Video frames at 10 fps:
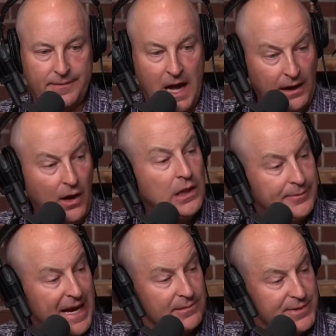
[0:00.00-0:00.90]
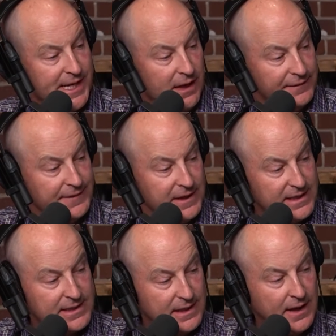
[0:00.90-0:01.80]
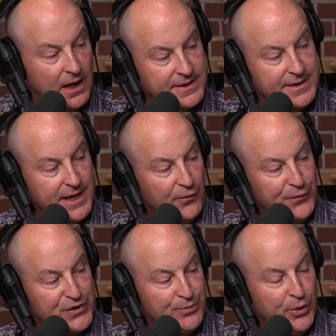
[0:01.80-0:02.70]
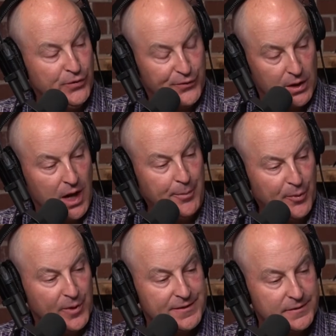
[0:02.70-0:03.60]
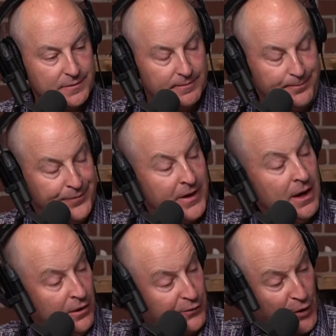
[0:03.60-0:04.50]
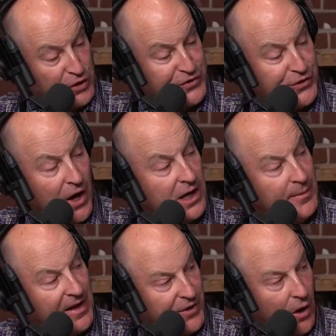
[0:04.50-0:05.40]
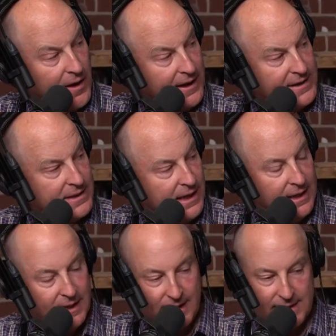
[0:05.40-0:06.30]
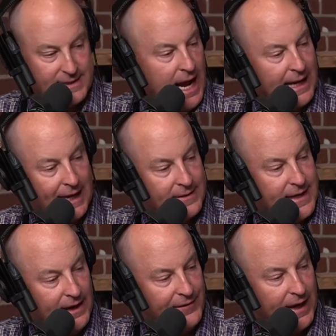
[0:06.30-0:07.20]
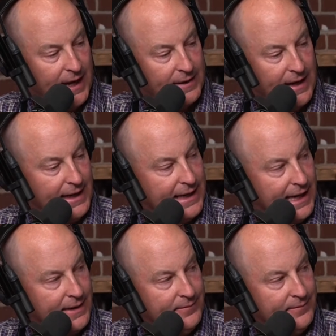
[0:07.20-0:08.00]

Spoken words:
all about himself. This is an unselfish move for a couple reasons. First, you're talking about targets. He's not getting 10 a game